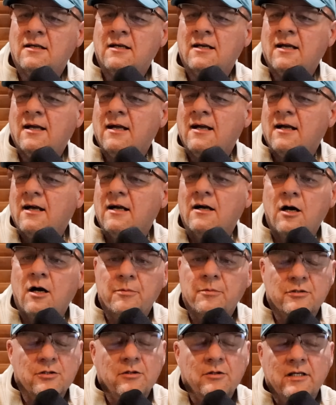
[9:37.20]

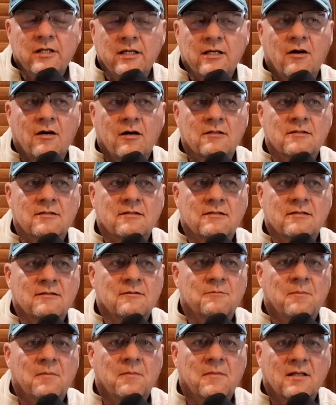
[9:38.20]
Opportunity cost
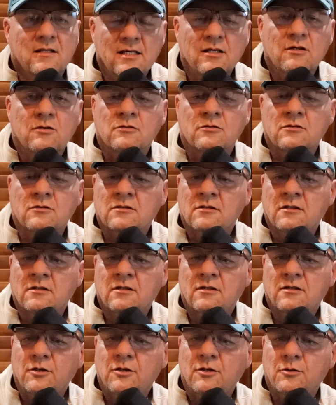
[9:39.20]
kills
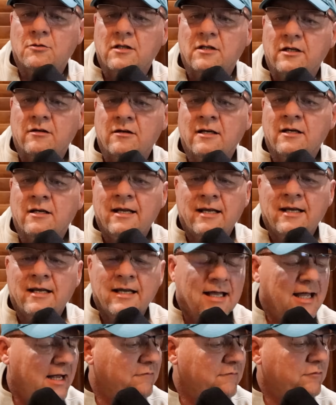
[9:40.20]
nuclear.
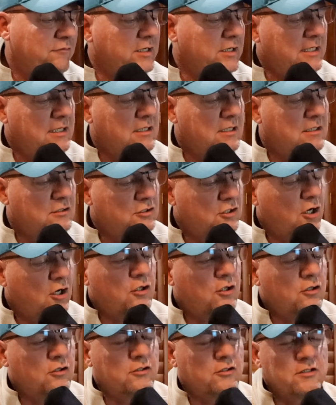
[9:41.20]
Every
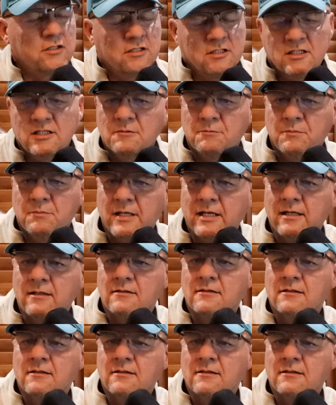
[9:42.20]
dollar spent